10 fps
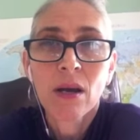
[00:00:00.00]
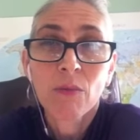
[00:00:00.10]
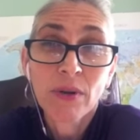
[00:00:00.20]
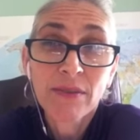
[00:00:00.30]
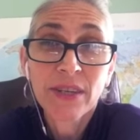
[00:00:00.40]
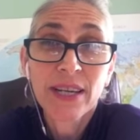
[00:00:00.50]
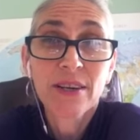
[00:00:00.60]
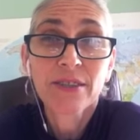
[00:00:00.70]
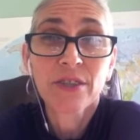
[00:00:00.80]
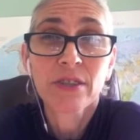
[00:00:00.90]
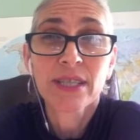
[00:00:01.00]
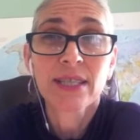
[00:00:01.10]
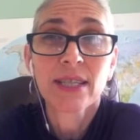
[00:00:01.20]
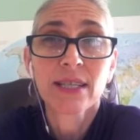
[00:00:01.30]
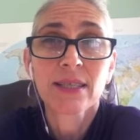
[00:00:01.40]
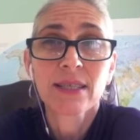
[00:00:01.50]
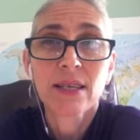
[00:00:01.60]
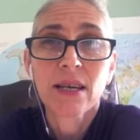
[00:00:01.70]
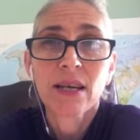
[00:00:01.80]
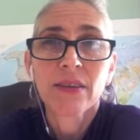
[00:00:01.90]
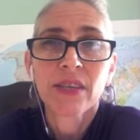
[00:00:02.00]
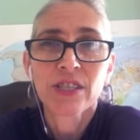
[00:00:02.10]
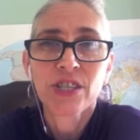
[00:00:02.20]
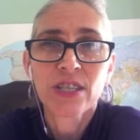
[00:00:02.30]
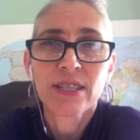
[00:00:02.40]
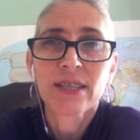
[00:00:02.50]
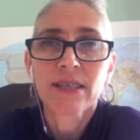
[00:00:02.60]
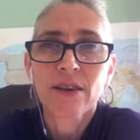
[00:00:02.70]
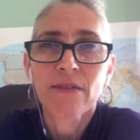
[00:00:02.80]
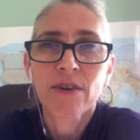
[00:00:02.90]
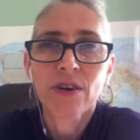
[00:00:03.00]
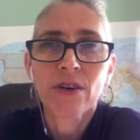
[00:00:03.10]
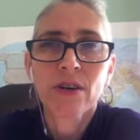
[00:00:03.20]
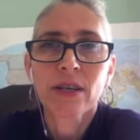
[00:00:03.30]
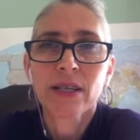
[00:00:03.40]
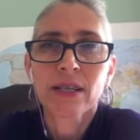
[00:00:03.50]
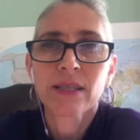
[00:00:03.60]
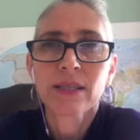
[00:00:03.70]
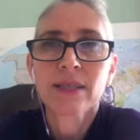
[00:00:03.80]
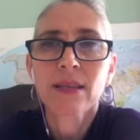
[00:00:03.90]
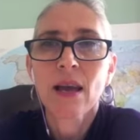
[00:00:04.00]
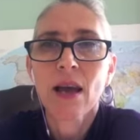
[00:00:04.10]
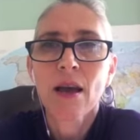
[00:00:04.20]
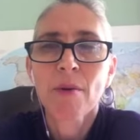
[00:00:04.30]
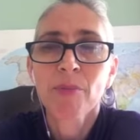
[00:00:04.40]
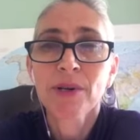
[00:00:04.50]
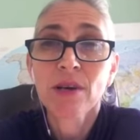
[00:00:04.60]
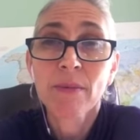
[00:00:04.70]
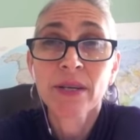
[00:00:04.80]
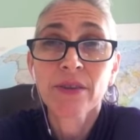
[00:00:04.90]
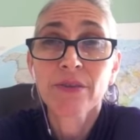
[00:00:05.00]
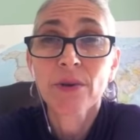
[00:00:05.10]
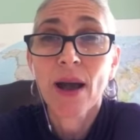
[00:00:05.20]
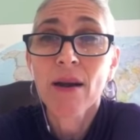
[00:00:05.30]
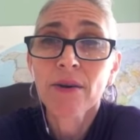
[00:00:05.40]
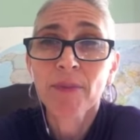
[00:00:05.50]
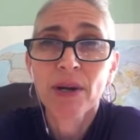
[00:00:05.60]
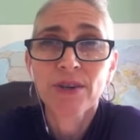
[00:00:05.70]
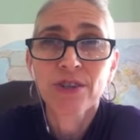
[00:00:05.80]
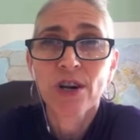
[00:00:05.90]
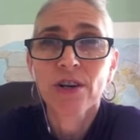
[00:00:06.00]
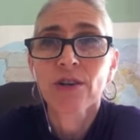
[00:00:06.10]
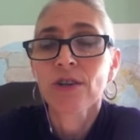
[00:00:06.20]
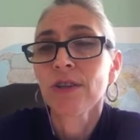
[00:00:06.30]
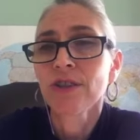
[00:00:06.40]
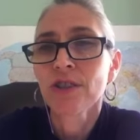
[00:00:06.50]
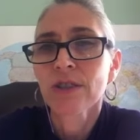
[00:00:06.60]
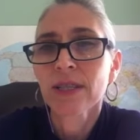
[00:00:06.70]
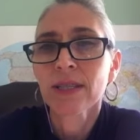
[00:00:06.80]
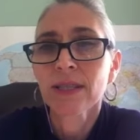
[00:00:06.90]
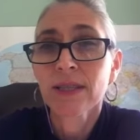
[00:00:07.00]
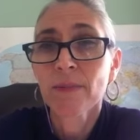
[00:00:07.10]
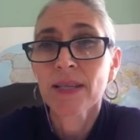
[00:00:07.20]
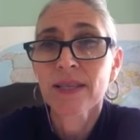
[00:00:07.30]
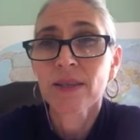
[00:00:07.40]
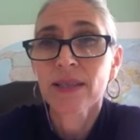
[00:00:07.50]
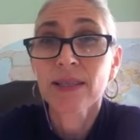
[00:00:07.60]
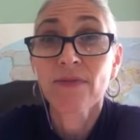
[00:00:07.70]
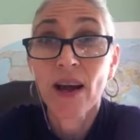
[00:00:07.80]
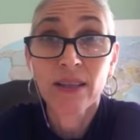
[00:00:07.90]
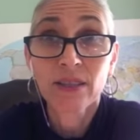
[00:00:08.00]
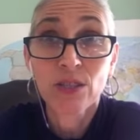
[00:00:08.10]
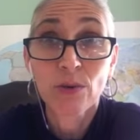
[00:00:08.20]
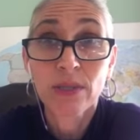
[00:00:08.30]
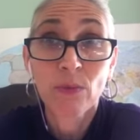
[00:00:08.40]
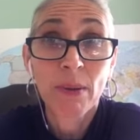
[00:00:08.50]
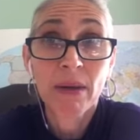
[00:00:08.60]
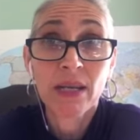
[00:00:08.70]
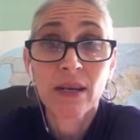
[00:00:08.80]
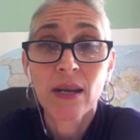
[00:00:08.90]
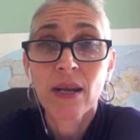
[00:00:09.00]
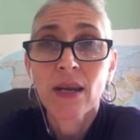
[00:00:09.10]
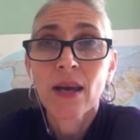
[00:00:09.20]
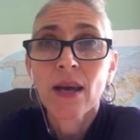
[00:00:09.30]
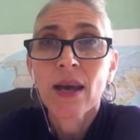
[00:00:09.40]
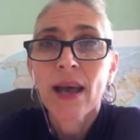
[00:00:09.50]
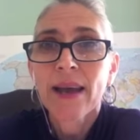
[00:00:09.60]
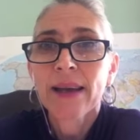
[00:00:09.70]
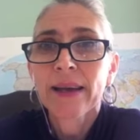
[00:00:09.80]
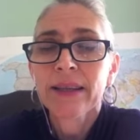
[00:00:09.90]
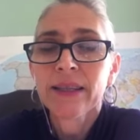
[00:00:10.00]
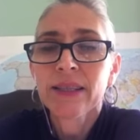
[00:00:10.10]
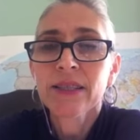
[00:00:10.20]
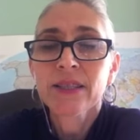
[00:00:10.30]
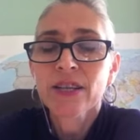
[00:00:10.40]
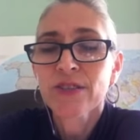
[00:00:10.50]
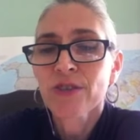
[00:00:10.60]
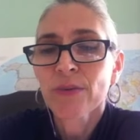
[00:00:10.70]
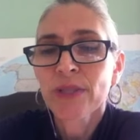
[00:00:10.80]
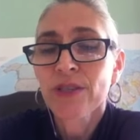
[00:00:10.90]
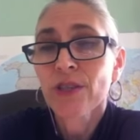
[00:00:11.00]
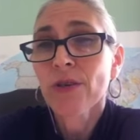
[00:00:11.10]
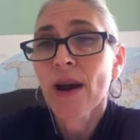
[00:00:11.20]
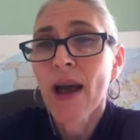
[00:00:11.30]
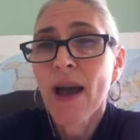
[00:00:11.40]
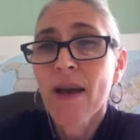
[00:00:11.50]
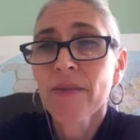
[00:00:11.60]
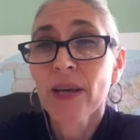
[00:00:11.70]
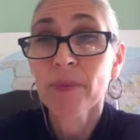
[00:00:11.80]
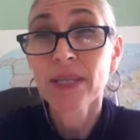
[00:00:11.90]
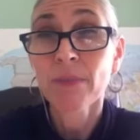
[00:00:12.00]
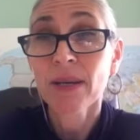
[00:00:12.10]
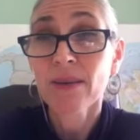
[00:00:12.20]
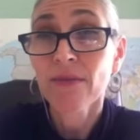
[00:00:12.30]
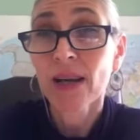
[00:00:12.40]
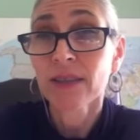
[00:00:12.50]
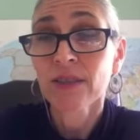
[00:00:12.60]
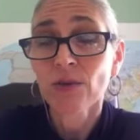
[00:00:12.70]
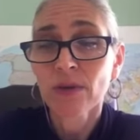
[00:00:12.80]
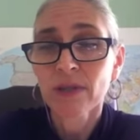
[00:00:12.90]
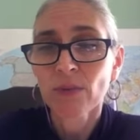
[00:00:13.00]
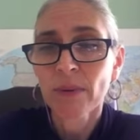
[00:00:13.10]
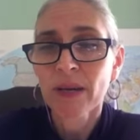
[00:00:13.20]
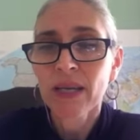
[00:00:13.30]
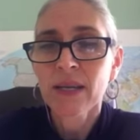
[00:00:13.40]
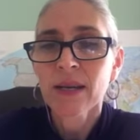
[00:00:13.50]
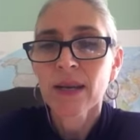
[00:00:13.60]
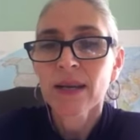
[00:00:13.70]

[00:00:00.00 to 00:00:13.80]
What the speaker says: One of the characteristics that she's discovered is predominant throughout patriarchal cultures is violence towards women. And in this country, we do have an epidemic of violence towards women.